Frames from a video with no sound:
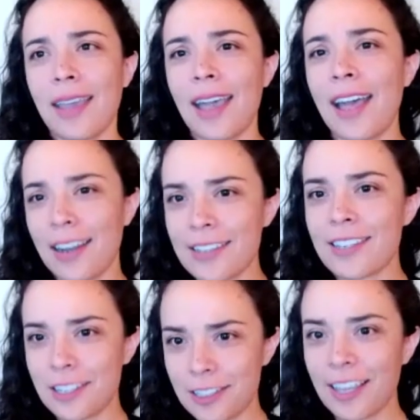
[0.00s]
And
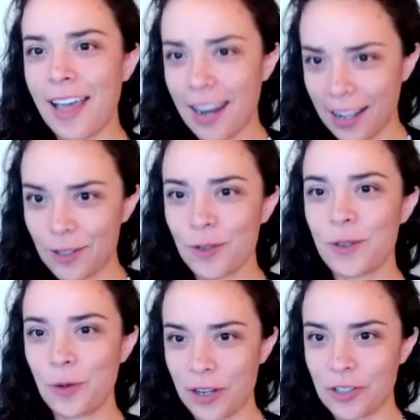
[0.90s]
essentially that answers
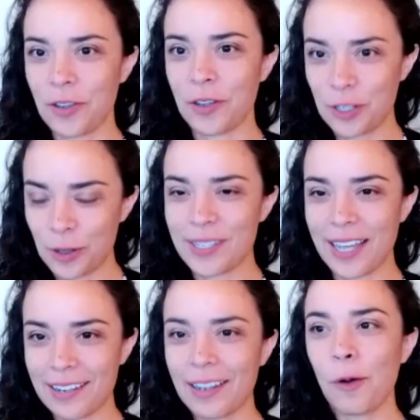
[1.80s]
the question that you
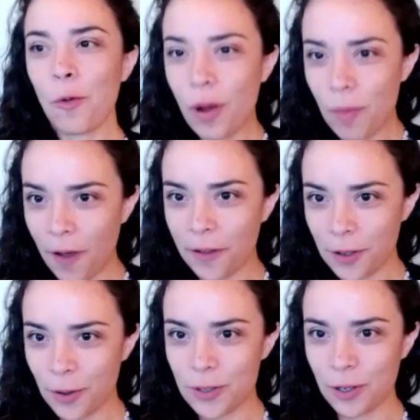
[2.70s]
said, what
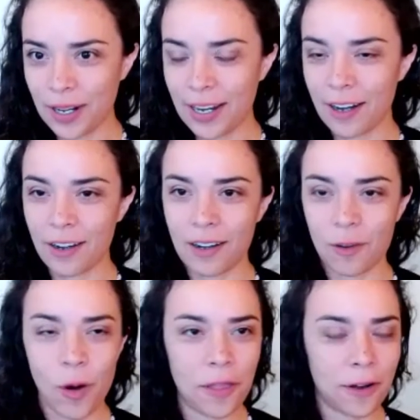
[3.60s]
molecules are in here,
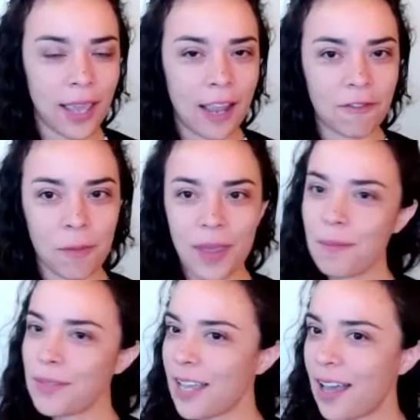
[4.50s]
whether it came from the
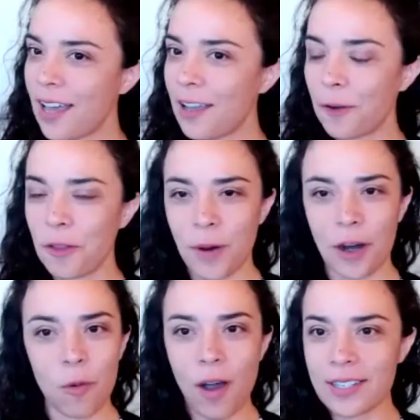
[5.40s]
hemp side or the
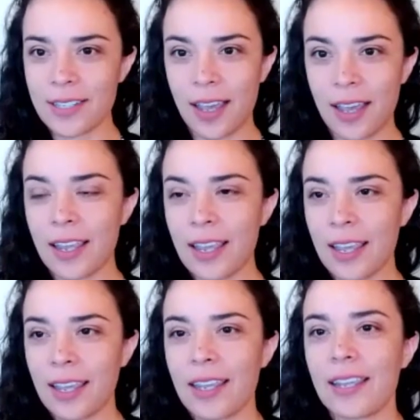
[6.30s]
marijuana side,
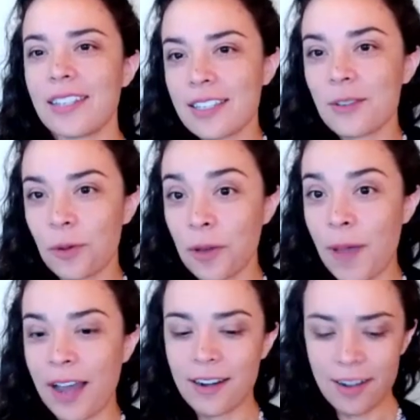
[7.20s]
it doesn't really
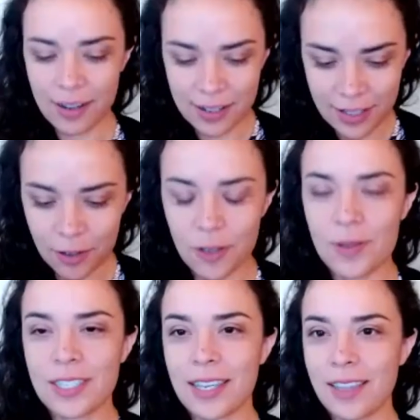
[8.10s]
matter until you
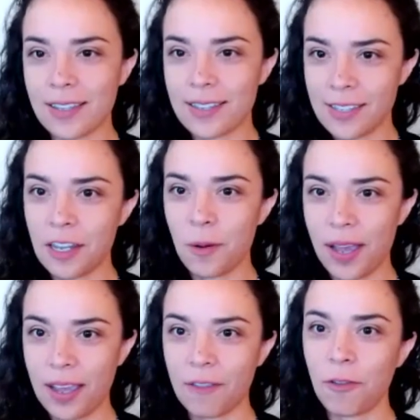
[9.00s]
see that
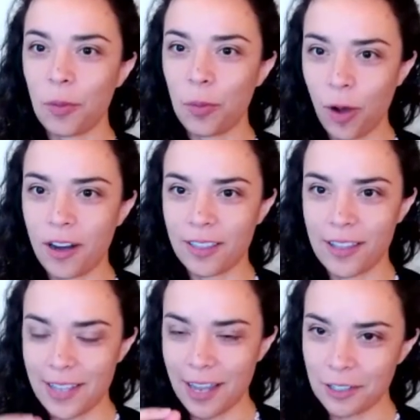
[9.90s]
COA for the product
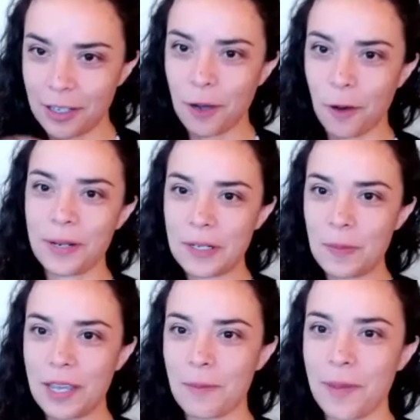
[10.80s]
that's actually going to
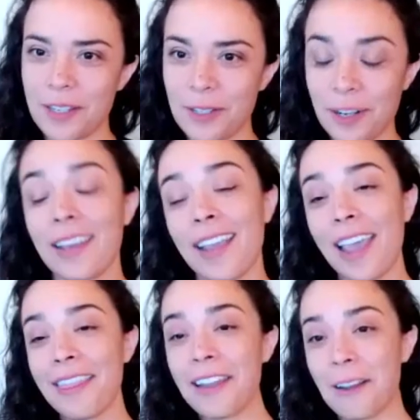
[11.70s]
be administered.
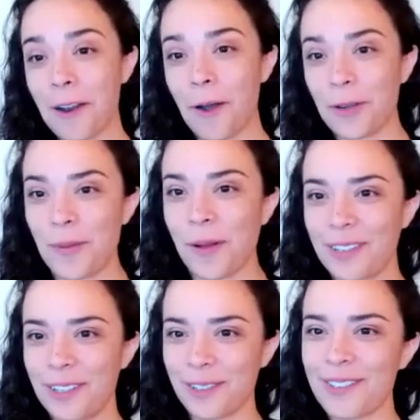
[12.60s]
And then you know which
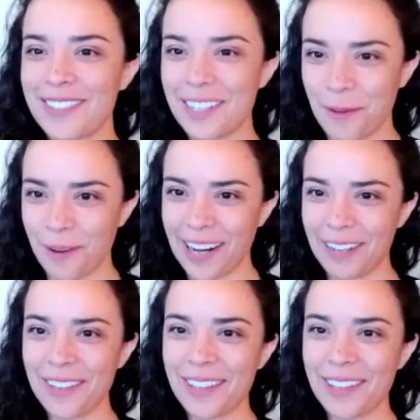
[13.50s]
molecules you're working with.